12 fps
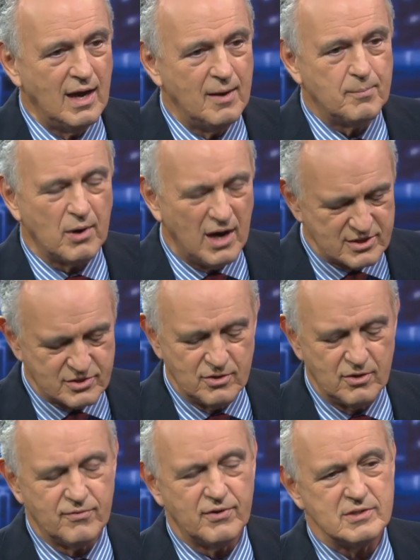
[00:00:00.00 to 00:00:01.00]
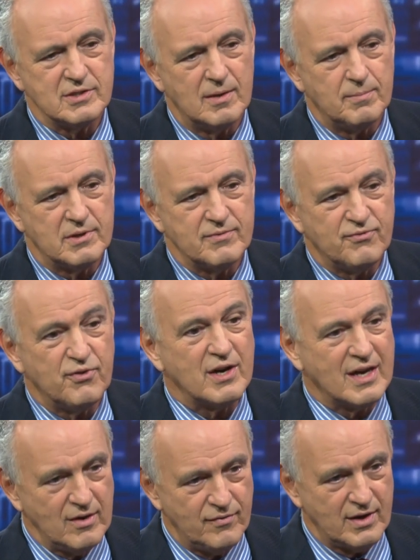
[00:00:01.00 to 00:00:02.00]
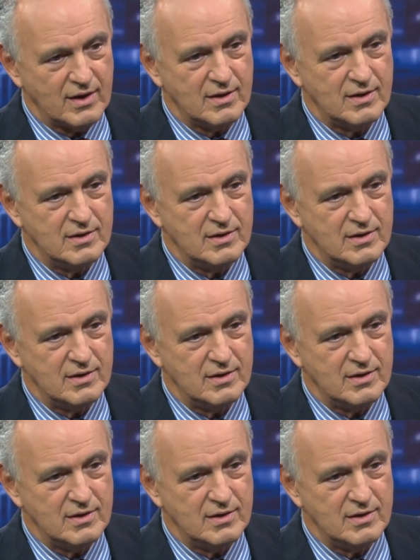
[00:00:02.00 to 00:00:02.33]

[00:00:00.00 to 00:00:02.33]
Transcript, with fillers: a prosecutor, for example, forgiving?